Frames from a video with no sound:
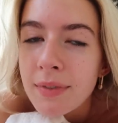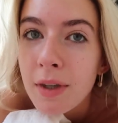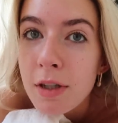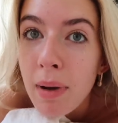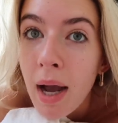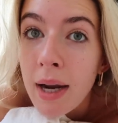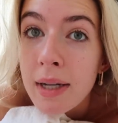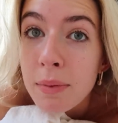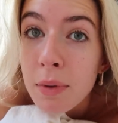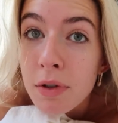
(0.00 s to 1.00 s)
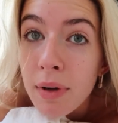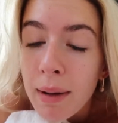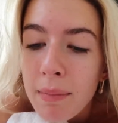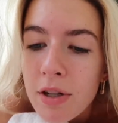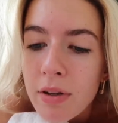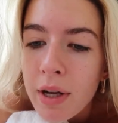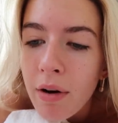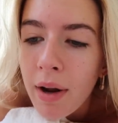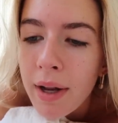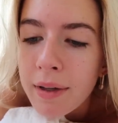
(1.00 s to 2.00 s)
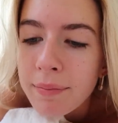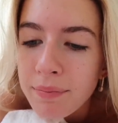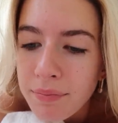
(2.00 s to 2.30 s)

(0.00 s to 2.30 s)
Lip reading: Gosh, my eye is watering. I'm literally crying.